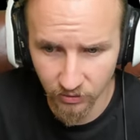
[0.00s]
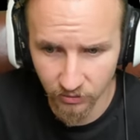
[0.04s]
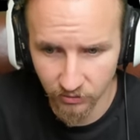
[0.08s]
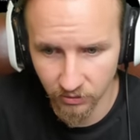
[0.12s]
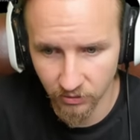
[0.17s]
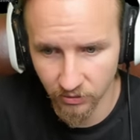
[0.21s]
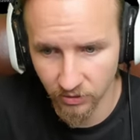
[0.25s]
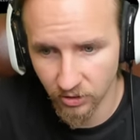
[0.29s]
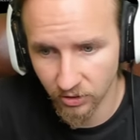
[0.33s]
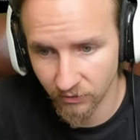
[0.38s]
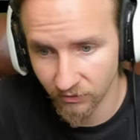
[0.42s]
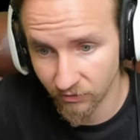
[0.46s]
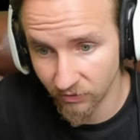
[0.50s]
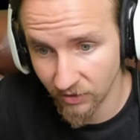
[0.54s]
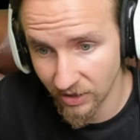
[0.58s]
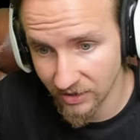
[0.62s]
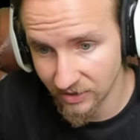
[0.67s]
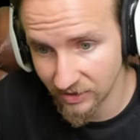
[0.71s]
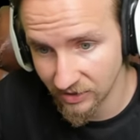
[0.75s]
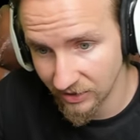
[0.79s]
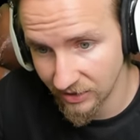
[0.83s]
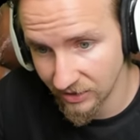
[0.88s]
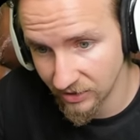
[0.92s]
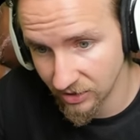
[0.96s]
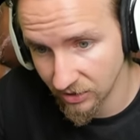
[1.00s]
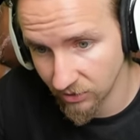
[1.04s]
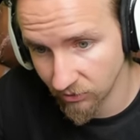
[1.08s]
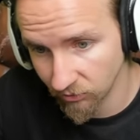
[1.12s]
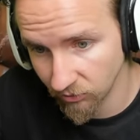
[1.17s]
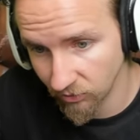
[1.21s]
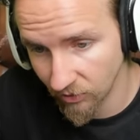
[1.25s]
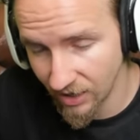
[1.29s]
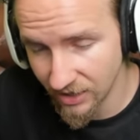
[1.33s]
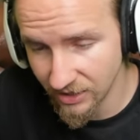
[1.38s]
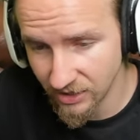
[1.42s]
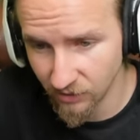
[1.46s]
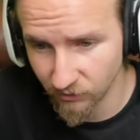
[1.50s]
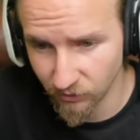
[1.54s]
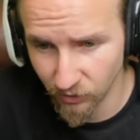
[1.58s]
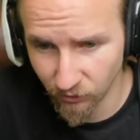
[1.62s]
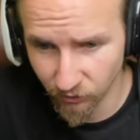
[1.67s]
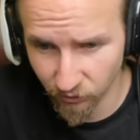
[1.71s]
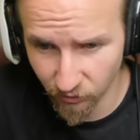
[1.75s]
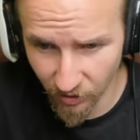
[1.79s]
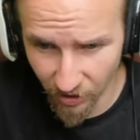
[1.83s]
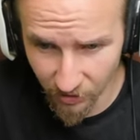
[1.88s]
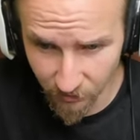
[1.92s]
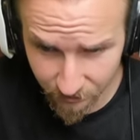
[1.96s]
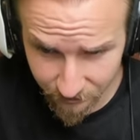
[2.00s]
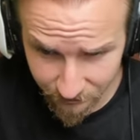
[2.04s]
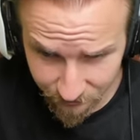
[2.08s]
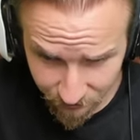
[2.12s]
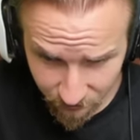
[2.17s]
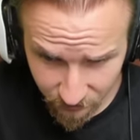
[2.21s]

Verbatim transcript: or conversely to the right of the front,